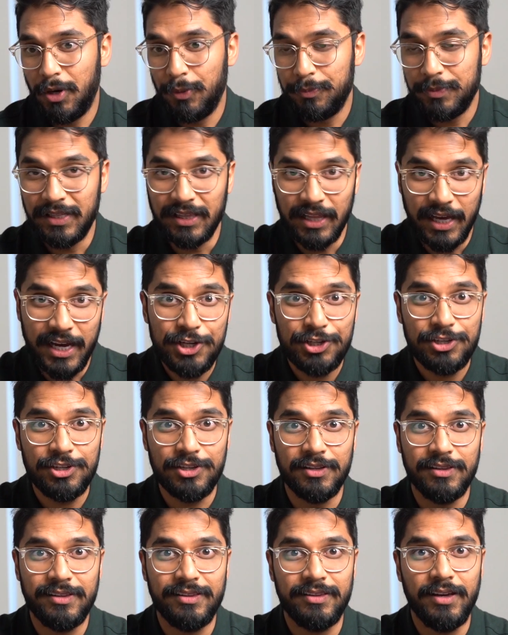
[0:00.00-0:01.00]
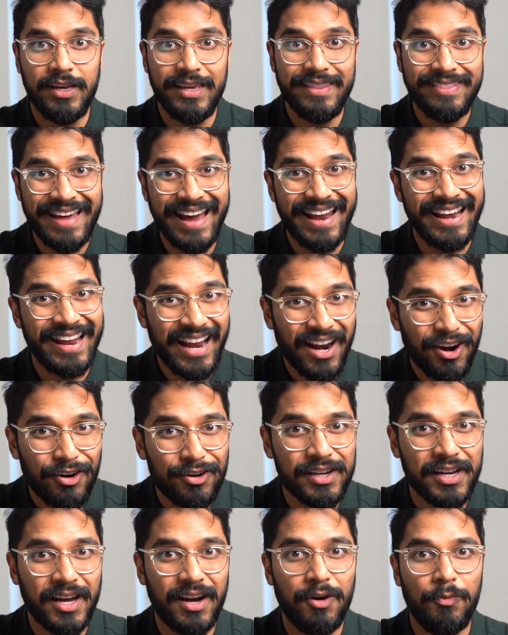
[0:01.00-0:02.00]
population in that
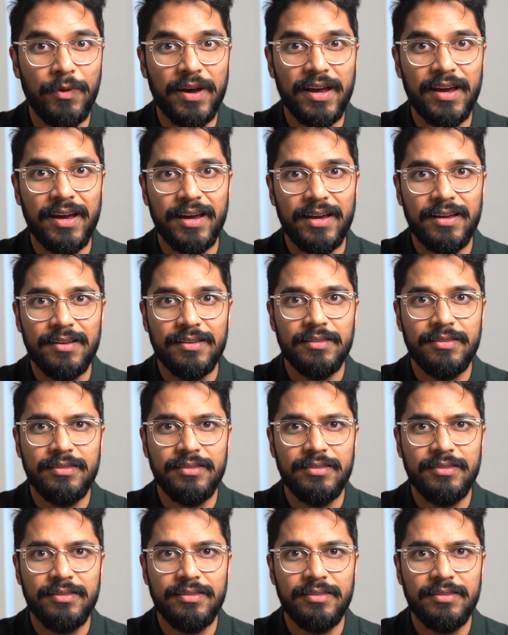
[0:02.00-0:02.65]
area where